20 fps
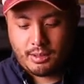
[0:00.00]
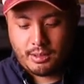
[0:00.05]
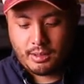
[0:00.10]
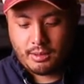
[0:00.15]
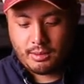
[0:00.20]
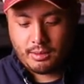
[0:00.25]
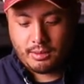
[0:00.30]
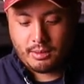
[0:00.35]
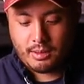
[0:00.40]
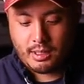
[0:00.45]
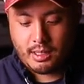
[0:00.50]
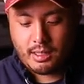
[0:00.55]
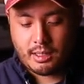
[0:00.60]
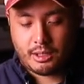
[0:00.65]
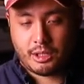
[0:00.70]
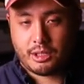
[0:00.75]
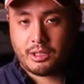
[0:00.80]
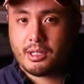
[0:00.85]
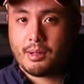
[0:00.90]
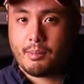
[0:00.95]
to
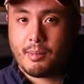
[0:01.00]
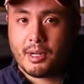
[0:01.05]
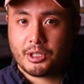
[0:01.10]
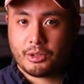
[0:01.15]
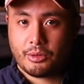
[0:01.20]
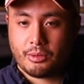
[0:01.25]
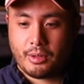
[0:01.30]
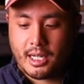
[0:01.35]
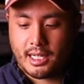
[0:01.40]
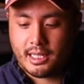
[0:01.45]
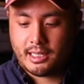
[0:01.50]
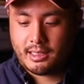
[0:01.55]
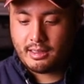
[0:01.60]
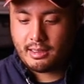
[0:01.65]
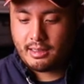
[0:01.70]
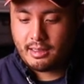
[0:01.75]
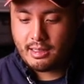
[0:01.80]
just to measure light,